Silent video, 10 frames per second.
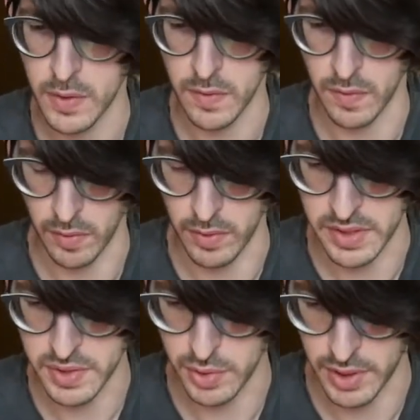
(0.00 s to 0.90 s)
So
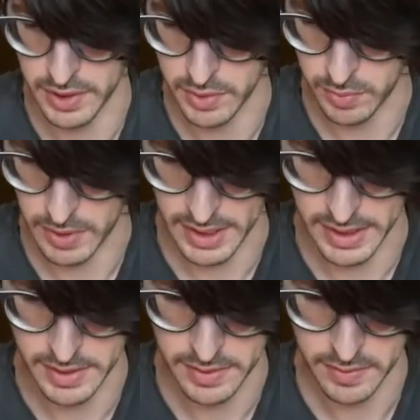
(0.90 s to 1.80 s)
let's try to add
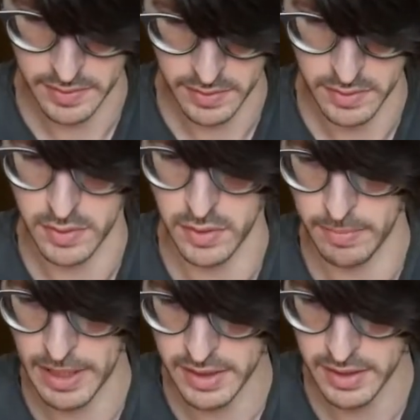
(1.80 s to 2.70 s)
it
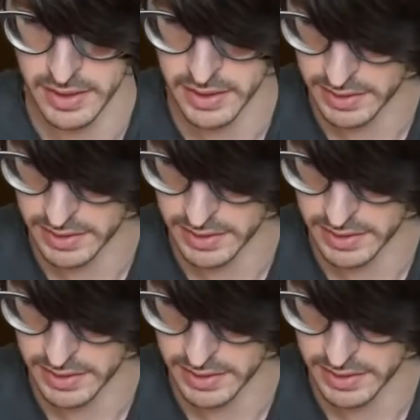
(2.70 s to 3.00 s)
automatically.